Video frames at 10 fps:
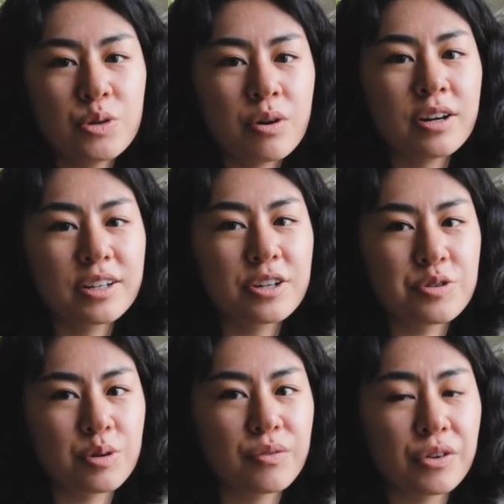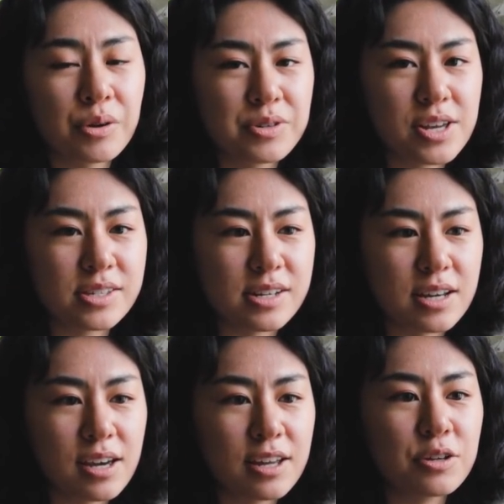you are in control of your own
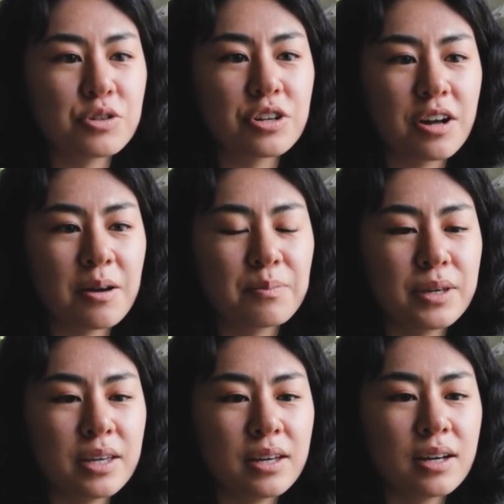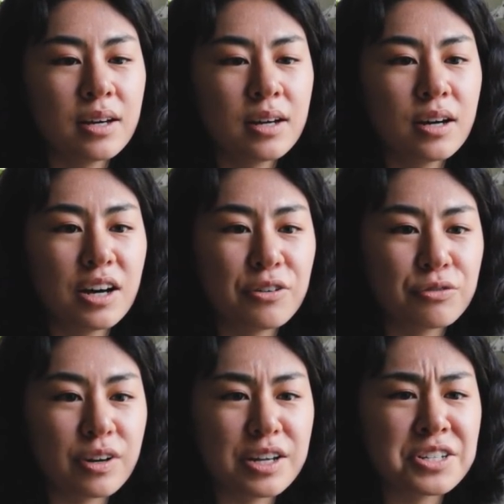destiny and you should not be
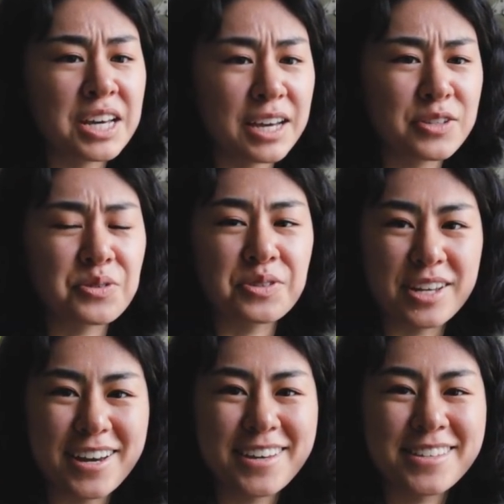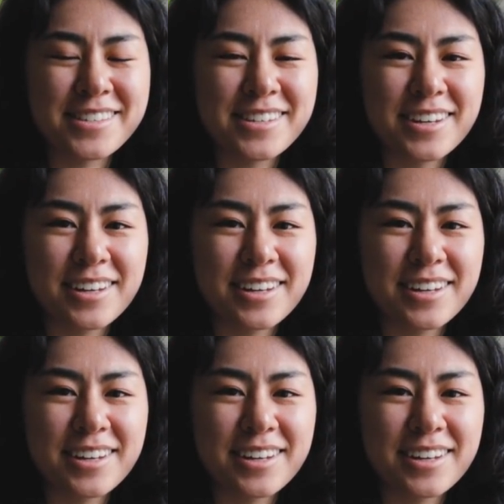afraid to exercise